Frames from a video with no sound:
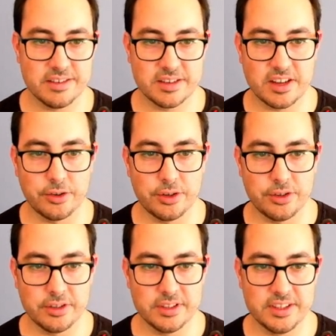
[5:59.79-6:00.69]

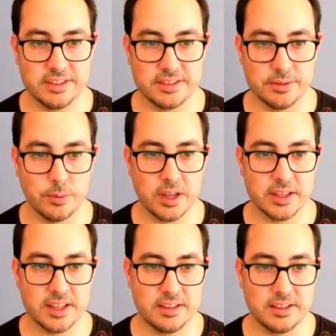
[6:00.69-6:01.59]
call is the one
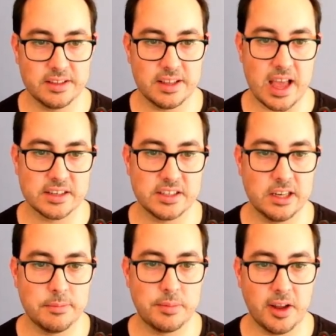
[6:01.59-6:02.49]
that actually
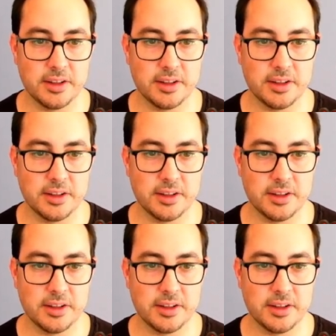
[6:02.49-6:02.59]
plots